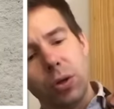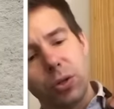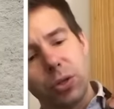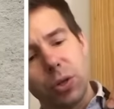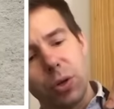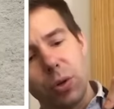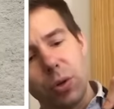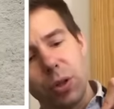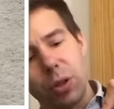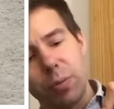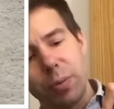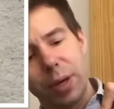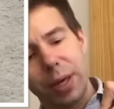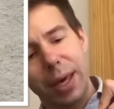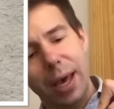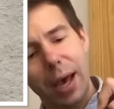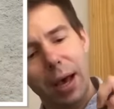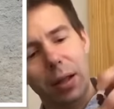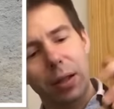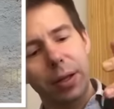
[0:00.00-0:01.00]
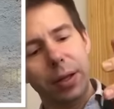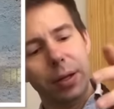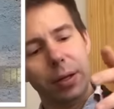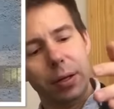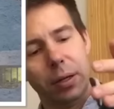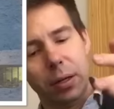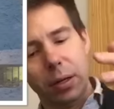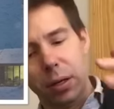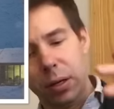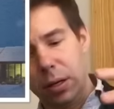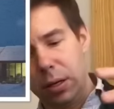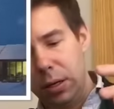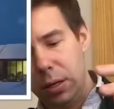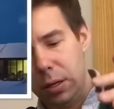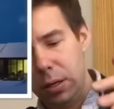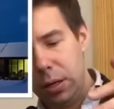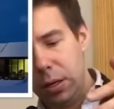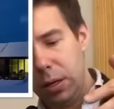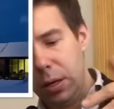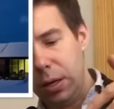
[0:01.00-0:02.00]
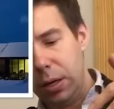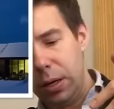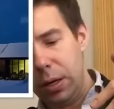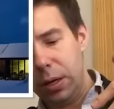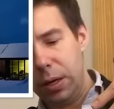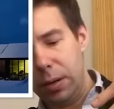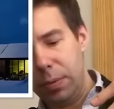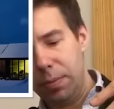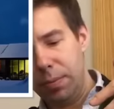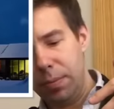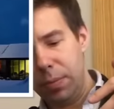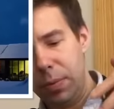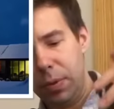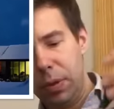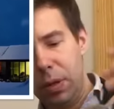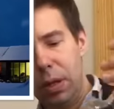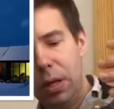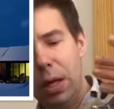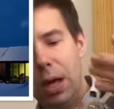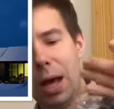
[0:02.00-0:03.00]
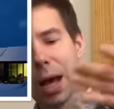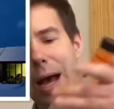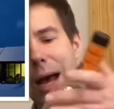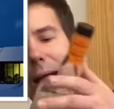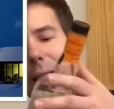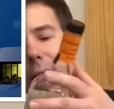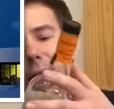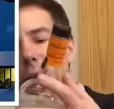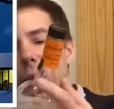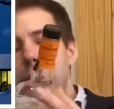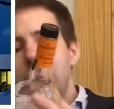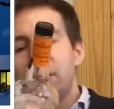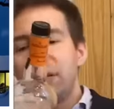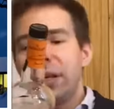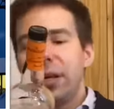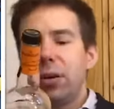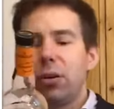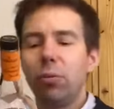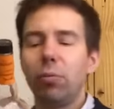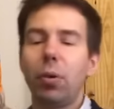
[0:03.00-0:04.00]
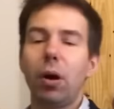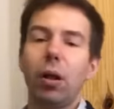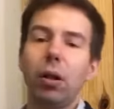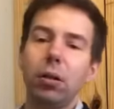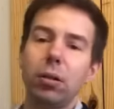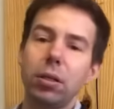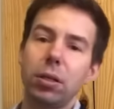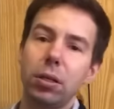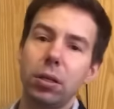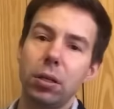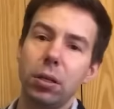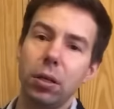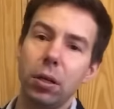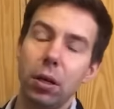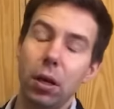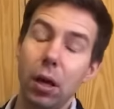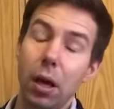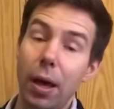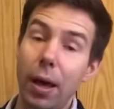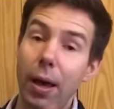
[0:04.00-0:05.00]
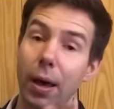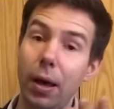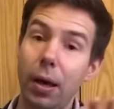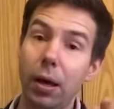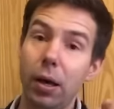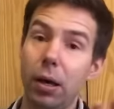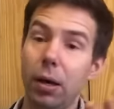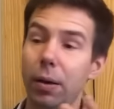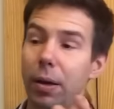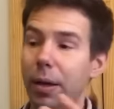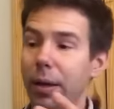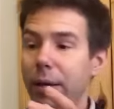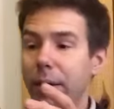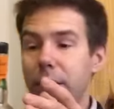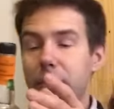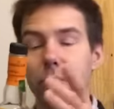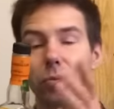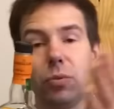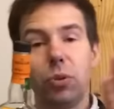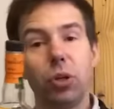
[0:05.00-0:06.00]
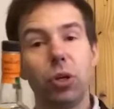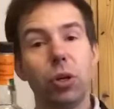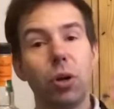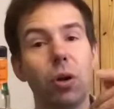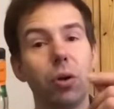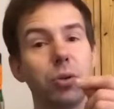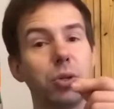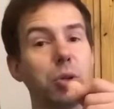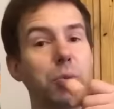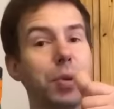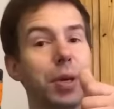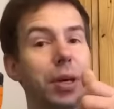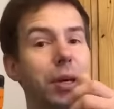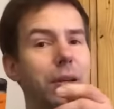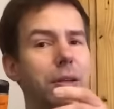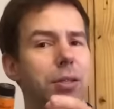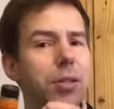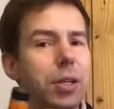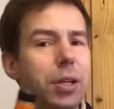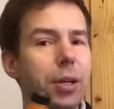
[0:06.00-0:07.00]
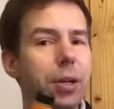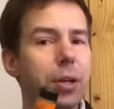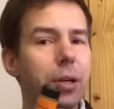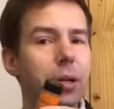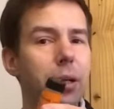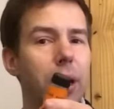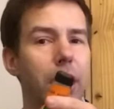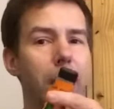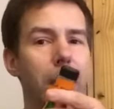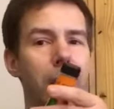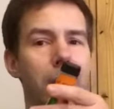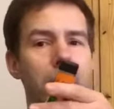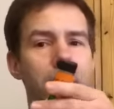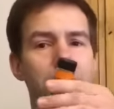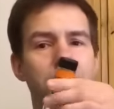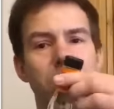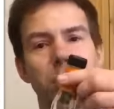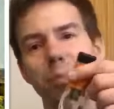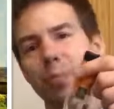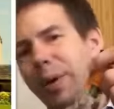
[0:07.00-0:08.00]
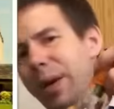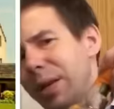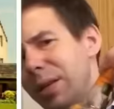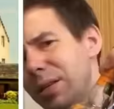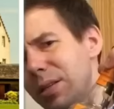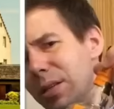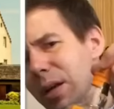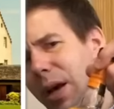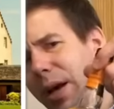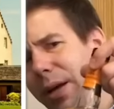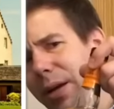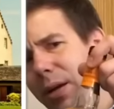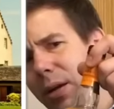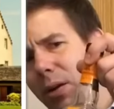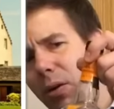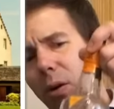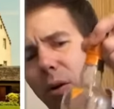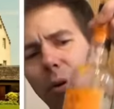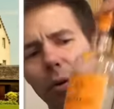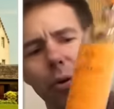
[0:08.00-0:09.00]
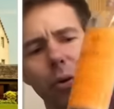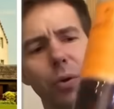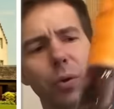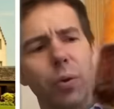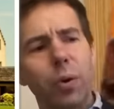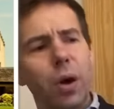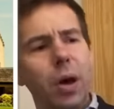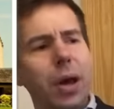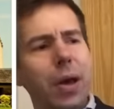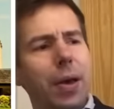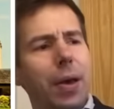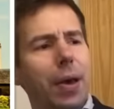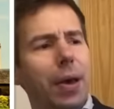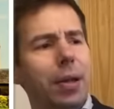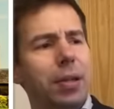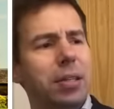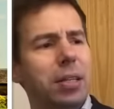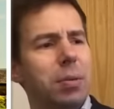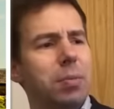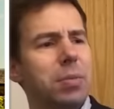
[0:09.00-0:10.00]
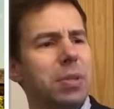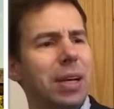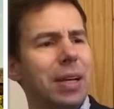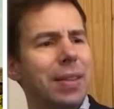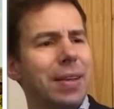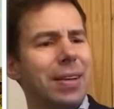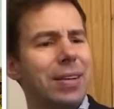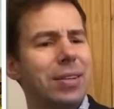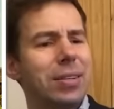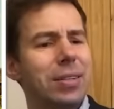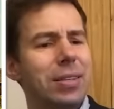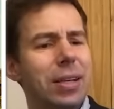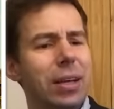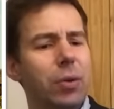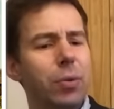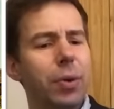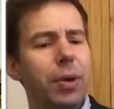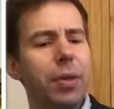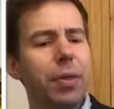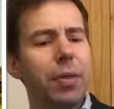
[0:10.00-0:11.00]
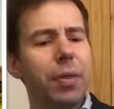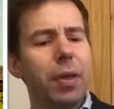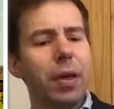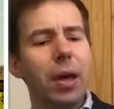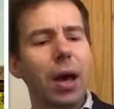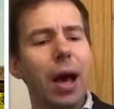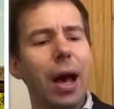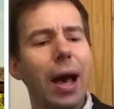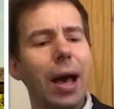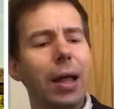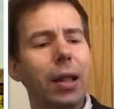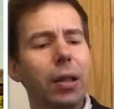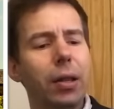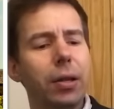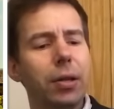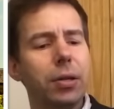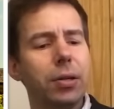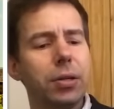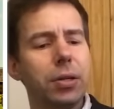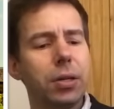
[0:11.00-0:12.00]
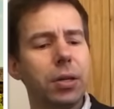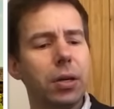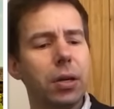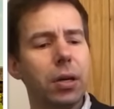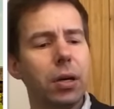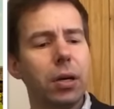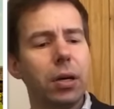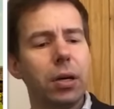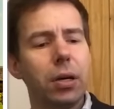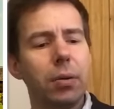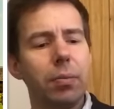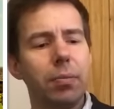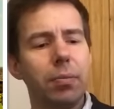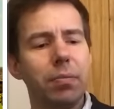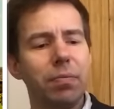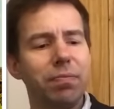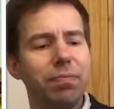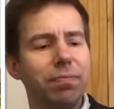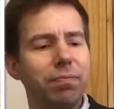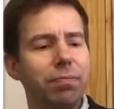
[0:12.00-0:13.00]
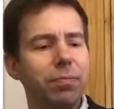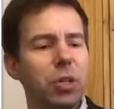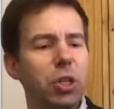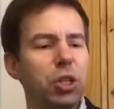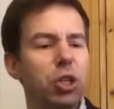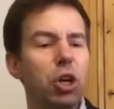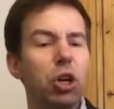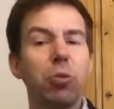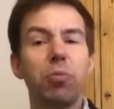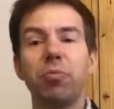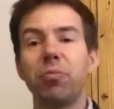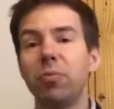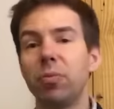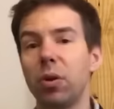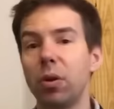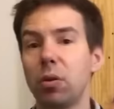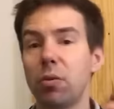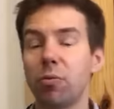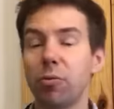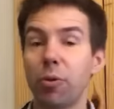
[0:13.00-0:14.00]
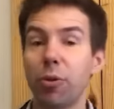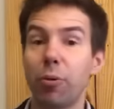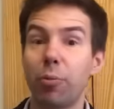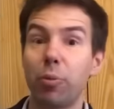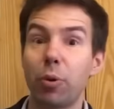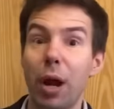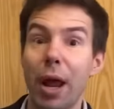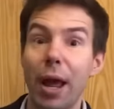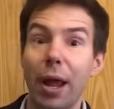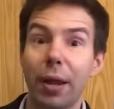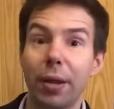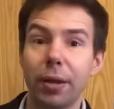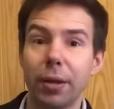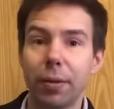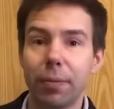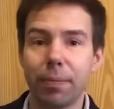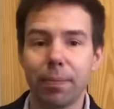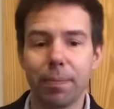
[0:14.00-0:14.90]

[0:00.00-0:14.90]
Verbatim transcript: So the Macallan Highland Single Malt could also be considered a space cider, although it seems like they just stick with the Highland term for the brand.